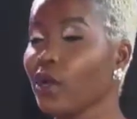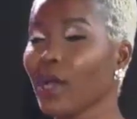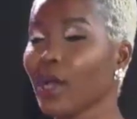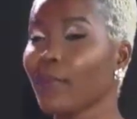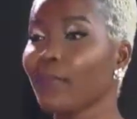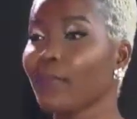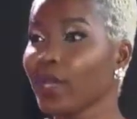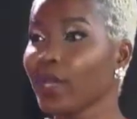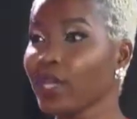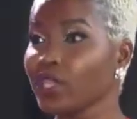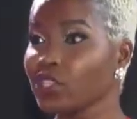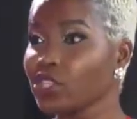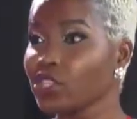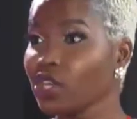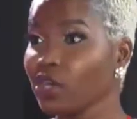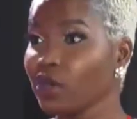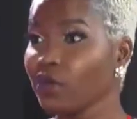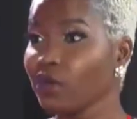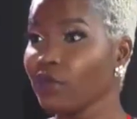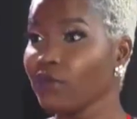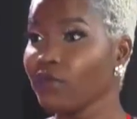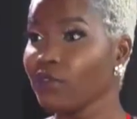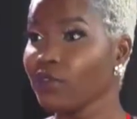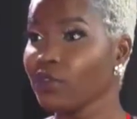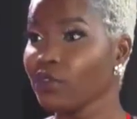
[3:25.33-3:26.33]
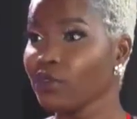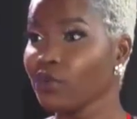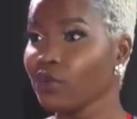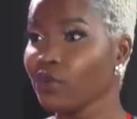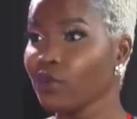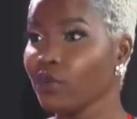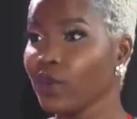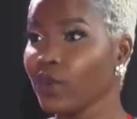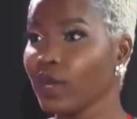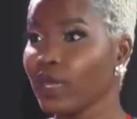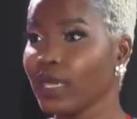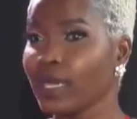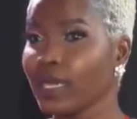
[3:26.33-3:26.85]
a picture of
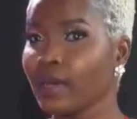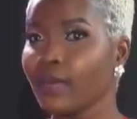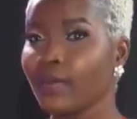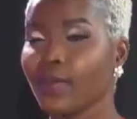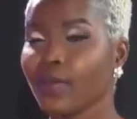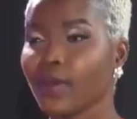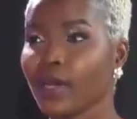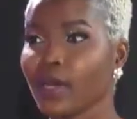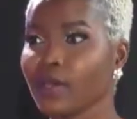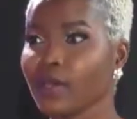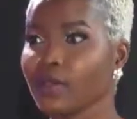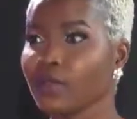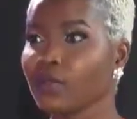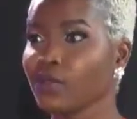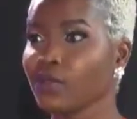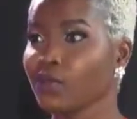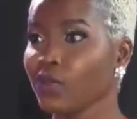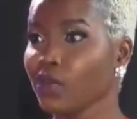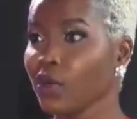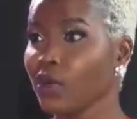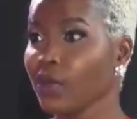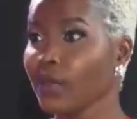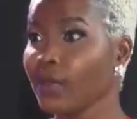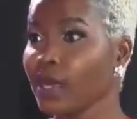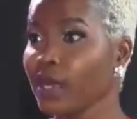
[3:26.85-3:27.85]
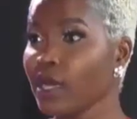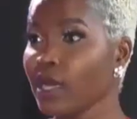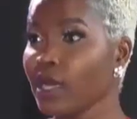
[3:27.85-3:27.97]
you in a bathrobe,